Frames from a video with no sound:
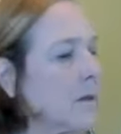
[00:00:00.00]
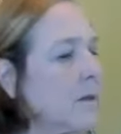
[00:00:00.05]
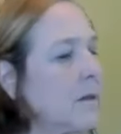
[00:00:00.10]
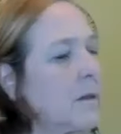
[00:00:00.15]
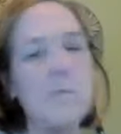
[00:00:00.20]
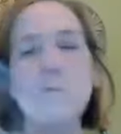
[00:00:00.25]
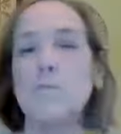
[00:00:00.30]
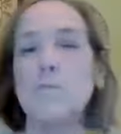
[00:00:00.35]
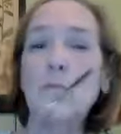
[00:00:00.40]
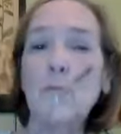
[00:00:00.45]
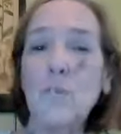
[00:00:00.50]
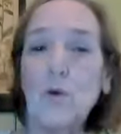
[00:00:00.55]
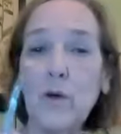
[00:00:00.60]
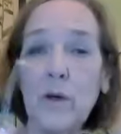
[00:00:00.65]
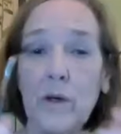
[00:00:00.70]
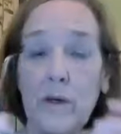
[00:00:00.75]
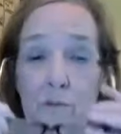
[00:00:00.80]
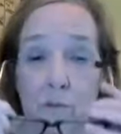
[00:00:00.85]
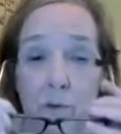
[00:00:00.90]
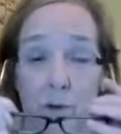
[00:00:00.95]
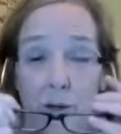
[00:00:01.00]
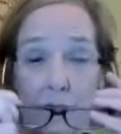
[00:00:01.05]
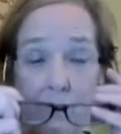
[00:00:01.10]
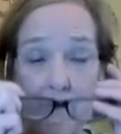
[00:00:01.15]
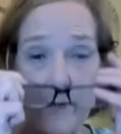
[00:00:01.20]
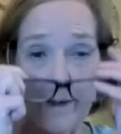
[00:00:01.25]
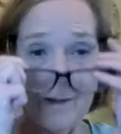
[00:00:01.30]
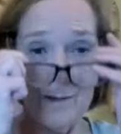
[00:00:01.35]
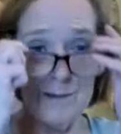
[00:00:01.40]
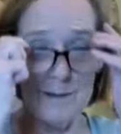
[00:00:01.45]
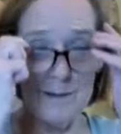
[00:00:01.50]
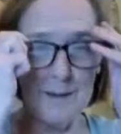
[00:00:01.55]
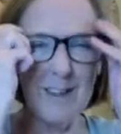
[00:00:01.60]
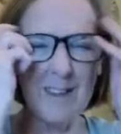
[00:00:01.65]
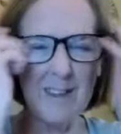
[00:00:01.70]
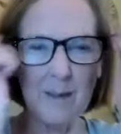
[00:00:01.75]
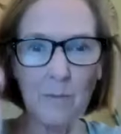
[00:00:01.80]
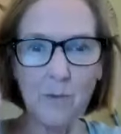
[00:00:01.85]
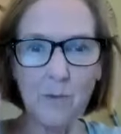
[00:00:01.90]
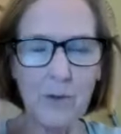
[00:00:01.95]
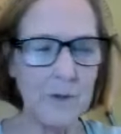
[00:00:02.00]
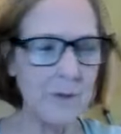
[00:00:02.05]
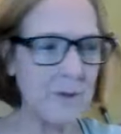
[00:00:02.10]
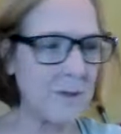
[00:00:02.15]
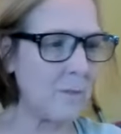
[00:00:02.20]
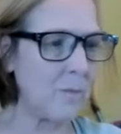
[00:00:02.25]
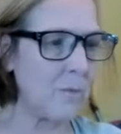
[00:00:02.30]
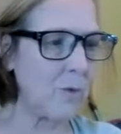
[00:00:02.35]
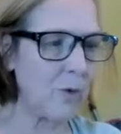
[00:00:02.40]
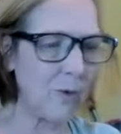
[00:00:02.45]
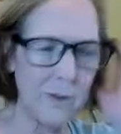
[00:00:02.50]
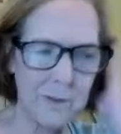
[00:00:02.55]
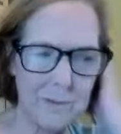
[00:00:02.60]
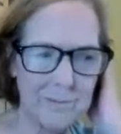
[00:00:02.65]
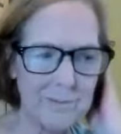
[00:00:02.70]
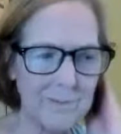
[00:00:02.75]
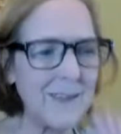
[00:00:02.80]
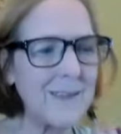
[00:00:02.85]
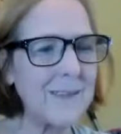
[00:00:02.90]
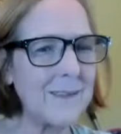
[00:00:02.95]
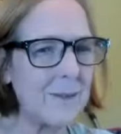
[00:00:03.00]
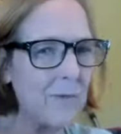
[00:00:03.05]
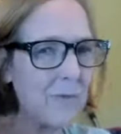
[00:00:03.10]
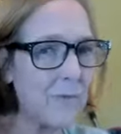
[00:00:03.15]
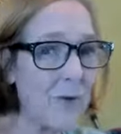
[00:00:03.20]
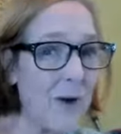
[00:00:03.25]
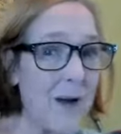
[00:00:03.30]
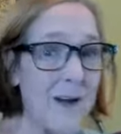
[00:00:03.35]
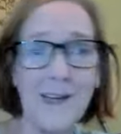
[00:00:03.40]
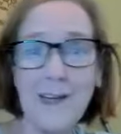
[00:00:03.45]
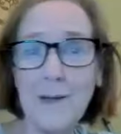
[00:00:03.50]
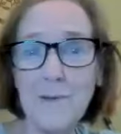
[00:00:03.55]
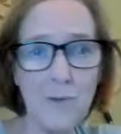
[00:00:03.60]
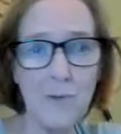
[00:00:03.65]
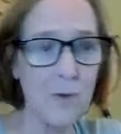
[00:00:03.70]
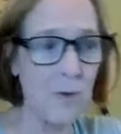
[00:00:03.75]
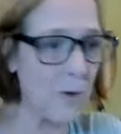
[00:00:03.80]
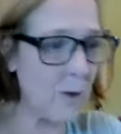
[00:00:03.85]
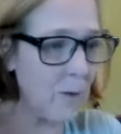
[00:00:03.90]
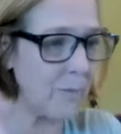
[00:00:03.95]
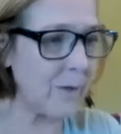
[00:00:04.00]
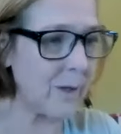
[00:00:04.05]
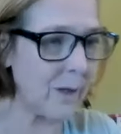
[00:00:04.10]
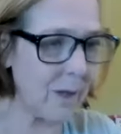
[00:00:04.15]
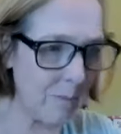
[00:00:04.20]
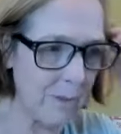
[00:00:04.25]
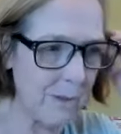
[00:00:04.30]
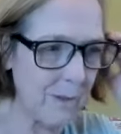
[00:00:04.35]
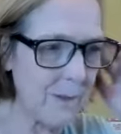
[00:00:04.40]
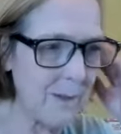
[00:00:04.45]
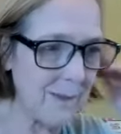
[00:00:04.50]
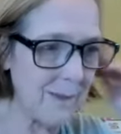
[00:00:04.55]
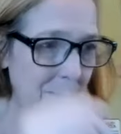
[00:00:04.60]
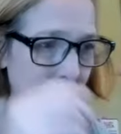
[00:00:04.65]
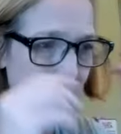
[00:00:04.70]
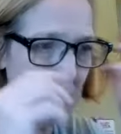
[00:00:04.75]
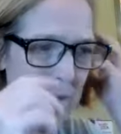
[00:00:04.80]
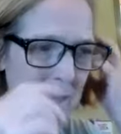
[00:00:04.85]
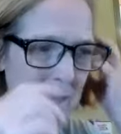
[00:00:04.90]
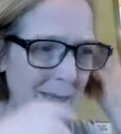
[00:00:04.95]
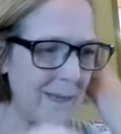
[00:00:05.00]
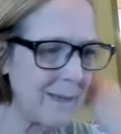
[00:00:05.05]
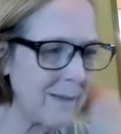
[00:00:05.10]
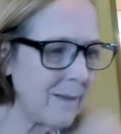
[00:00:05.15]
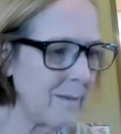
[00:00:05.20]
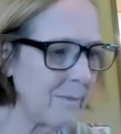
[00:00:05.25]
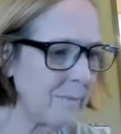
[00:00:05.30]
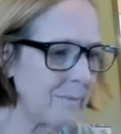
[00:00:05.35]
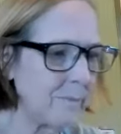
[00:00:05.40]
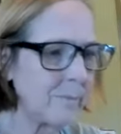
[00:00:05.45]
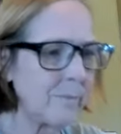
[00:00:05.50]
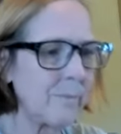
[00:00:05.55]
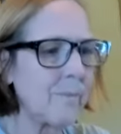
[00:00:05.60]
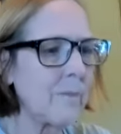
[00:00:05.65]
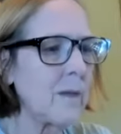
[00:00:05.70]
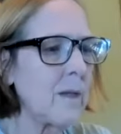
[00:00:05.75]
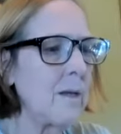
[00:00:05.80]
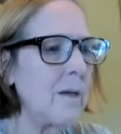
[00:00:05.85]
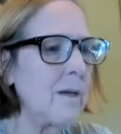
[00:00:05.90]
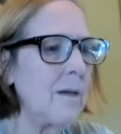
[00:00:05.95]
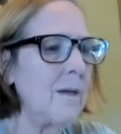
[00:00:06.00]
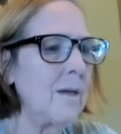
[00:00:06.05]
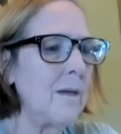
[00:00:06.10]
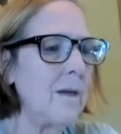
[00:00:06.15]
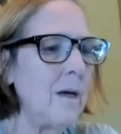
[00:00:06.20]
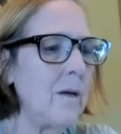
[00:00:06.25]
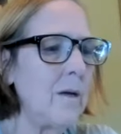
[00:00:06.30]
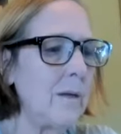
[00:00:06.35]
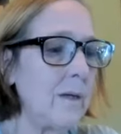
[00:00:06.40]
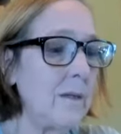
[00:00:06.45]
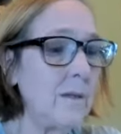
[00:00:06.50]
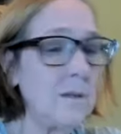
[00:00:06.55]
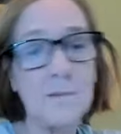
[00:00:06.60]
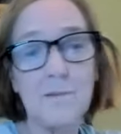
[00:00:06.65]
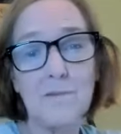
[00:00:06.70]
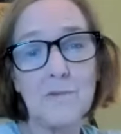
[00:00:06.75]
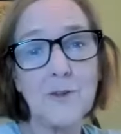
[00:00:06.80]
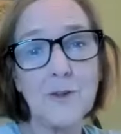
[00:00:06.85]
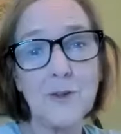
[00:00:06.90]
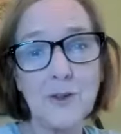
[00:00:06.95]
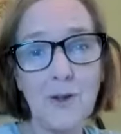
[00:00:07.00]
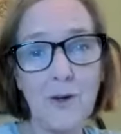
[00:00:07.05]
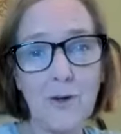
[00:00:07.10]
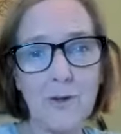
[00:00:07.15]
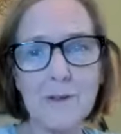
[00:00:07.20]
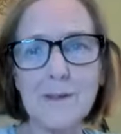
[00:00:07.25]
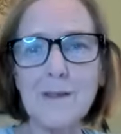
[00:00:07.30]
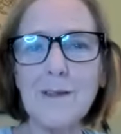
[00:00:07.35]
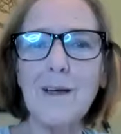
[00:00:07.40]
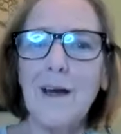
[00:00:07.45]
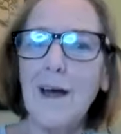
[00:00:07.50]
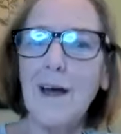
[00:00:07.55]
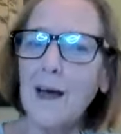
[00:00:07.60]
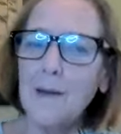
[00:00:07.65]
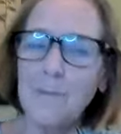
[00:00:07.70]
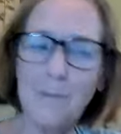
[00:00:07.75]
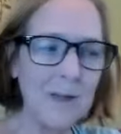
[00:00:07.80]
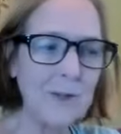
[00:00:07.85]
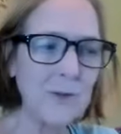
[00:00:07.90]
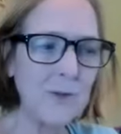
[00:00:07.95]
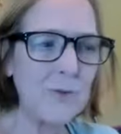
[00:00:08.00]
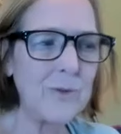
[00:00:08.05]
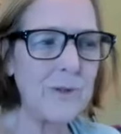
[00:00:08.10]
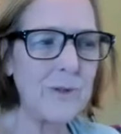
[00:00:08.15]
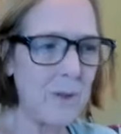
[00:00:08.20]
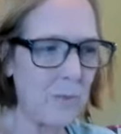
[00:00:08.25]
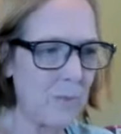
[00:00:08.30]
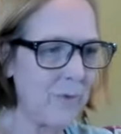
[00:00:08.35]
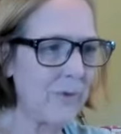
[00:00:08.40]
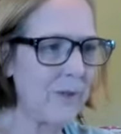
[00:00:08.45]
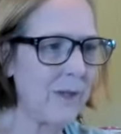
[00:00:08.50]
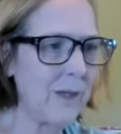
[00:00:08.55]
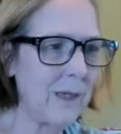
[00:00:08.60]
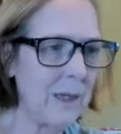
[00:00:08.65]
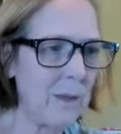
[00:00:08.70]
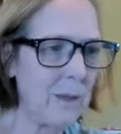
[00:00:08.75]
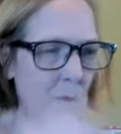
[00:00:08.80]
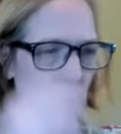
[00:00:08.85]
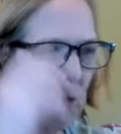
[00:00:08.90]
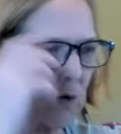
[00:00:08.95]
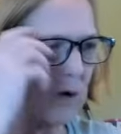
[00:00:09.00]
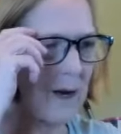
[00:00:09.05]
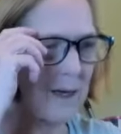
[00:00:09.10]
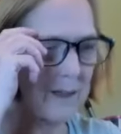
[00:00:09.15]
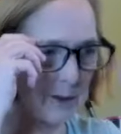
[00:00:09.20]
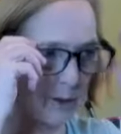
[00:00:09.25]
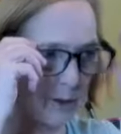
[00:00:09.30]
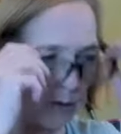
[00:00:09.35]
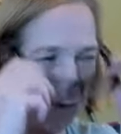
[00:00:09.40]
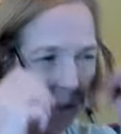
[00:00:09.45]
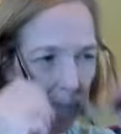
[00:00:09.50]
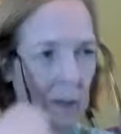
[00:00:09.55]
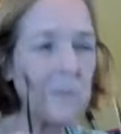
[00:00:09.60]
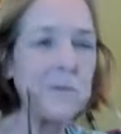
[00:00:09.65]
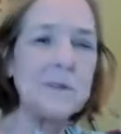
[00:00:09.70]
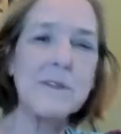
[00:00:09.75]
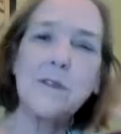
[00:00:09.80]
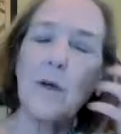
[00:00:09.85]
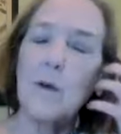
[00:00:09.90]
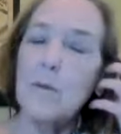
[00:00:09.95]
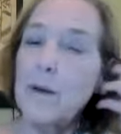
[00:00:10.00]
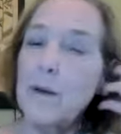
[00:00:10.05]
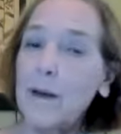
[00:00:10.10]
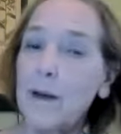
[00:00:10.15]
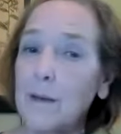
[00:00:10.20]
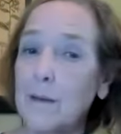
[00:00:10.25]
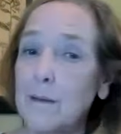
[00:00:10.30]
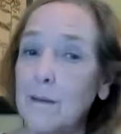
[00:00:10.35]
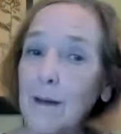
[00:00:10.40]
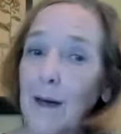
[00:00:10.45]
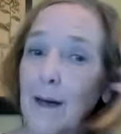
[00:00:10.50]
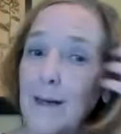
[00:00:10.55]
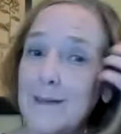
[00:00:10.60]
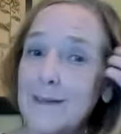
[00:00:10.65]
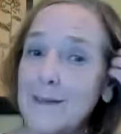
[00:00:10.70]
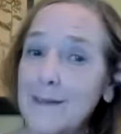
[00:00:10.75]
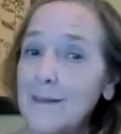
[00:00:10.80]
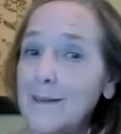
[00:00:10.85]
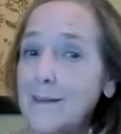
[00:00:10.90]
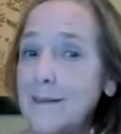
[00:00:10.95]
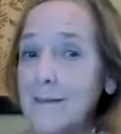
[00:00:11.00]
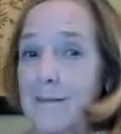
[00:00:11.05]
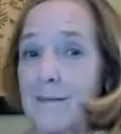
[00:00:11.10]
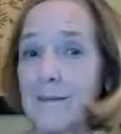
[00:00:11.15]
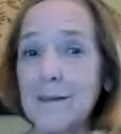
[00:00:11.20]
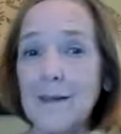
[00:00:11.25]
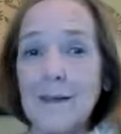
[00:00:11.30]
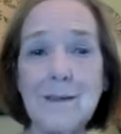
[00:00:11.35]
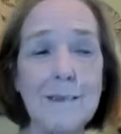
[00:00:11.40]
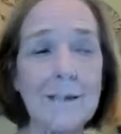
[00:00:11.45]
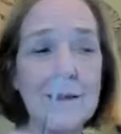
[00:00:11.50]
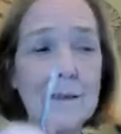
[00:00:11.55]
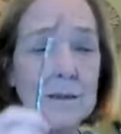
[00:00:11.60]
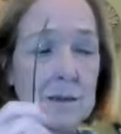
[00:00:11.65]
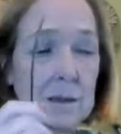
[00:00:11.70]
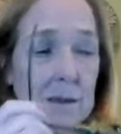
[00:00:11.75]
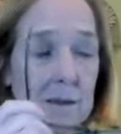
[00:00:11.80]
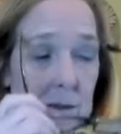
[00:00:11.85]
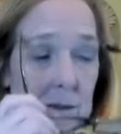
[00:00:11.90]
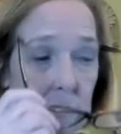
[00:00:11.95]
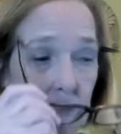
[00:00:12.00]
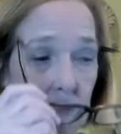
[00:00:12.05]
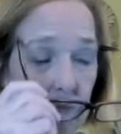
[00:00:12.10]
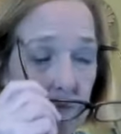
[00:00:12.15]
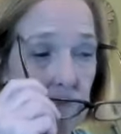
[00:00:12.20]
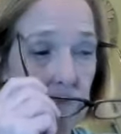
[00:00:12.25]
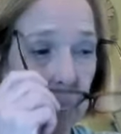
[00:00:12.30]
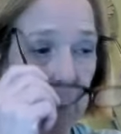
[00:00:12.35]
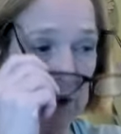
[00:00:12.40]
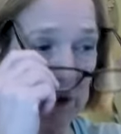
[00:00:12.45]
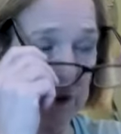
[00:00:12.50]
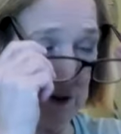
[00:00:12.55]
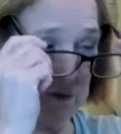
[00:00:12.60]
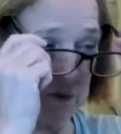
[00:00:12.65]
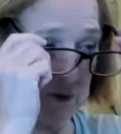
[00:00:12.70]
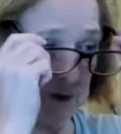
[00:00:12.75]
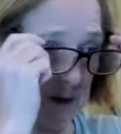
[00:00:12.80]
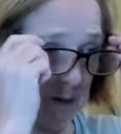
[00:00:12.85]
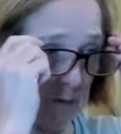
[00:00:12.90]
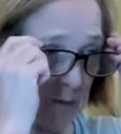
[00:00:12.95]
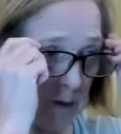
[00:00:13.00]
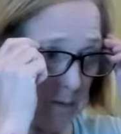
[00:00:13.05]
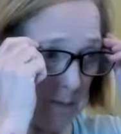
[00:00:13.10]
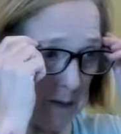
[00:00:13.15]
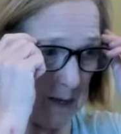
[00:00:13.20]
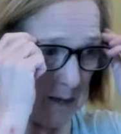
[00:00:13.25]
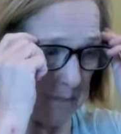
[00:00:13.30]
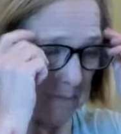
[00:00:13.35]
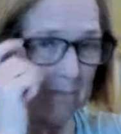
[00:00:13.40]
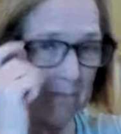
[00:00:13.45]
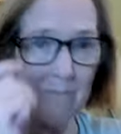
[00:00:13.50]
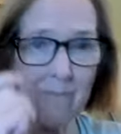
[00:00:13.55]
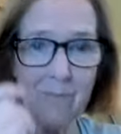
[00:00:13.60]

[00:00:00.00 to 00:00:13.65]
Good morning, Fright fans. Yes, I'm doing this in the morning. It's the Friday for homecoming. It's mayhem. Okay, for starters, I'm not doing the number thing anymore. I screwed it up so bad. I did. I did. It's because I talk too much. I forget where I'm at.